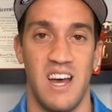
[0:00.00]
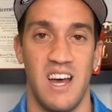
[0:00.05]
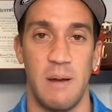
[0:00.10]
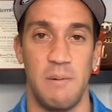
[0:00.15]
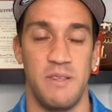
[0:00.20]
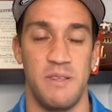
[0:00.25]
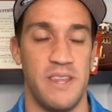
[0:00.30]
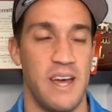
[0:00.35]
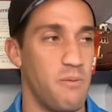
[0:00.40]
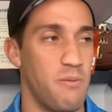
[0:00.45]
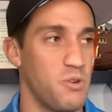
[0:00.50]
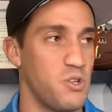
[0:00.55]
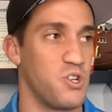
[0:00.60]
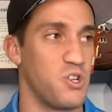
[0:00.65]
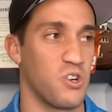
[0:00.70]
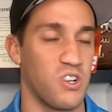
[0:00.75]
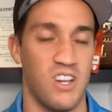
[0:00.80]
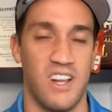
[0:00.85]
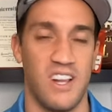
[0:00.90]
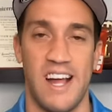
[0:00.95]
I mean, that was
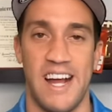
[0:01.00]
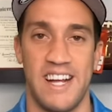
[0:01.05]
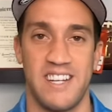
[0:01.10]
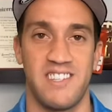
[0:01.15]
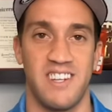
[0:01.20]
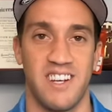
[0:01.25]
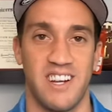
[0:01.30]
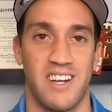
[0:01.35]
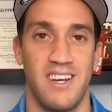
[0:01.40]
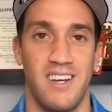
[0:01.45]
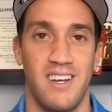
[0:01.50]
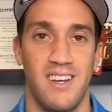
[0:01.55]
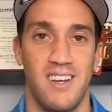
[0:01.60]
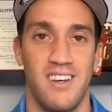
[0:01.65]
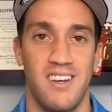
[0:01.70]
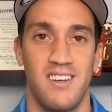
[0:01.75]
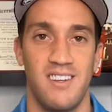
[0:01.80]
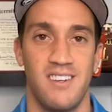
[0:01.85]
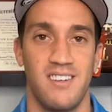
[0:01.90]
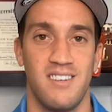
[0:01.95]
your classic
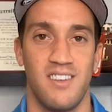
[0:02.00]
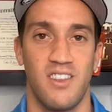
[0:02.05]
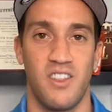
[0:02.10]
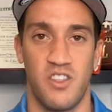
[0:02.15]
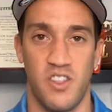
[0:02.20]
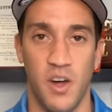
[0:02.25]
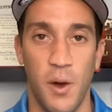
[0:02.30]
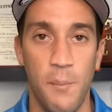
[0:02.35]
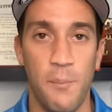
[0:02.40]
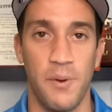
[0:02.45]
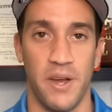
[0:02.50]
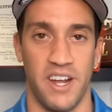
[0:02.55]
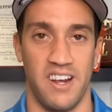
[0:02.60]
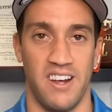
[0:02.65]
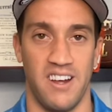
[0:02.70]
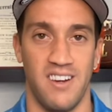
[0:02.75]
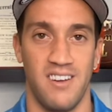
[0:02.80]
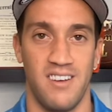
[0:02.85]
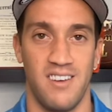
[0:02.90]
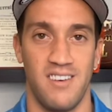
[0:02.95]
thumping
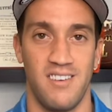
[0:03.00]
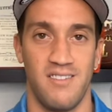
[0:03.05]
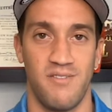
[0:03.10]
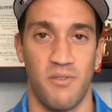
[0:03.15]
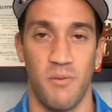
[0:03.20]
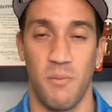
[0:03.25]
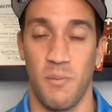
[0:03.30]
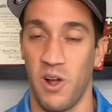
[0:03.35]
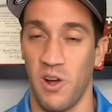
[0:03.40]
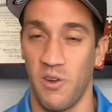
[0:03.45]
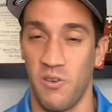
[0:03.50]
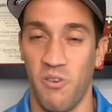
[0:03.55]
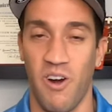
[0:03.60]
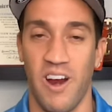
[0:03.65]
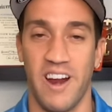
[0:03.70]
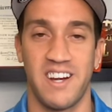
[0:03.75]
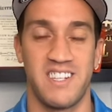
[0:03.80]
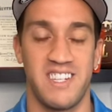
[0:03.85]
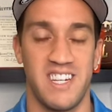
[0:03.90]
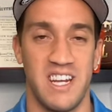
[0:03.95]
from an
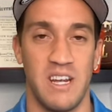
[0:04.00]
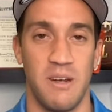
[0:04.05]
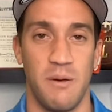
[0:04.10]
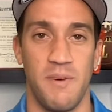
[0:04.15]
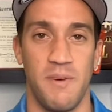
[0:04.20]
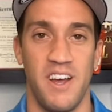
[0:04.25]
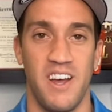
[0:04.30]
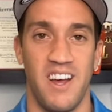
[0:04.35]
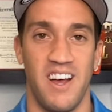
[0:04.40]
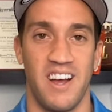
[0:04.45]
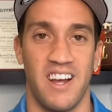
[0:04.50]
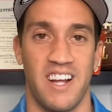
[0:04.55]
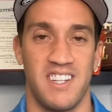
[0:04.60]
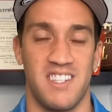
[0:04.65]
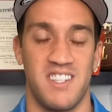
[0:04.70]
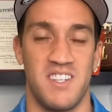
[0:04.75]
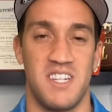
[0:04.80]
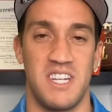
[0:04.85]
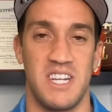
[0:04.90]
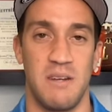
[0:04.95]
unranked team
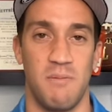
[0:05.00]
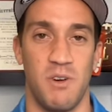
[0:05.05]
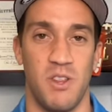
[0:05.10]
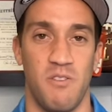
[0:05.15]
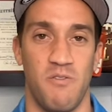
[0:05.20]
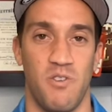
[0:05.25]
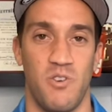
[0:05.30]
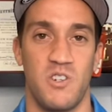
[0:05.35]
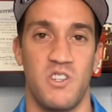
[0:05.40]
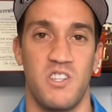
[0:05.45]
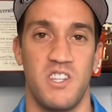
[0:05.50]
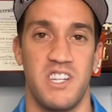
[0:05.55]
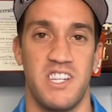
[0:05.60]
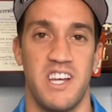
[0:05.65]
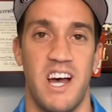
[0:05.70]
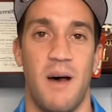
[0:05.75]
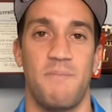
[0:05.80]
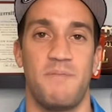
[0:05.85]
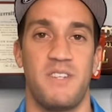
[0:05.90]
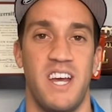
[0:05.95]
against a team on the verge of the
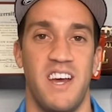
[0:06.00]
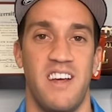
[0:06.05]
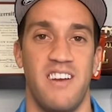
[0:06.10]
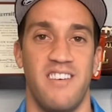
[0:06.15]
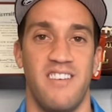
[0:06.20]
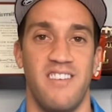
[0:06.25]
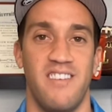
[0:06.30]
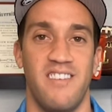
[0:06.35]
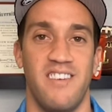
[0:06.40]
top 10.